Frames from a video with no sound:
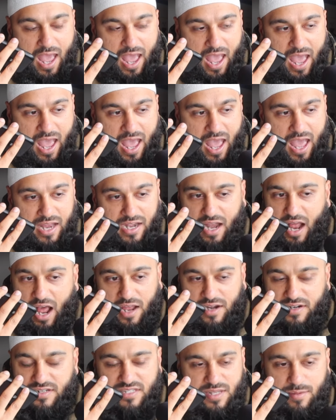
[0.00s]
And
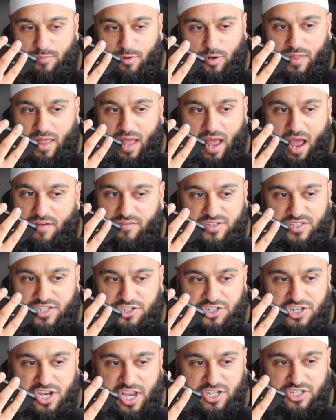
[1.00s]
honestly, bro, that
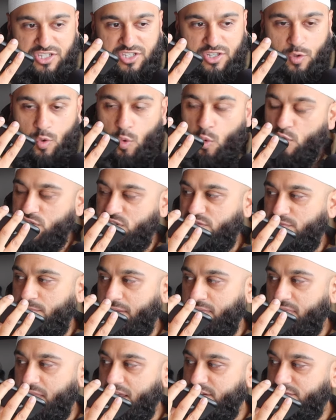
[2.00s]
obviously changed the course of
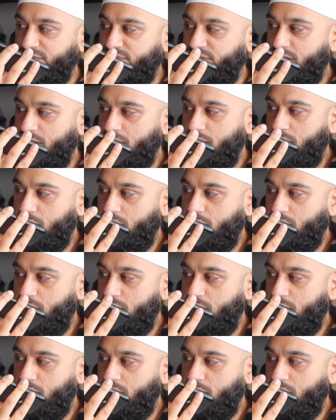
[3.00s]
my life.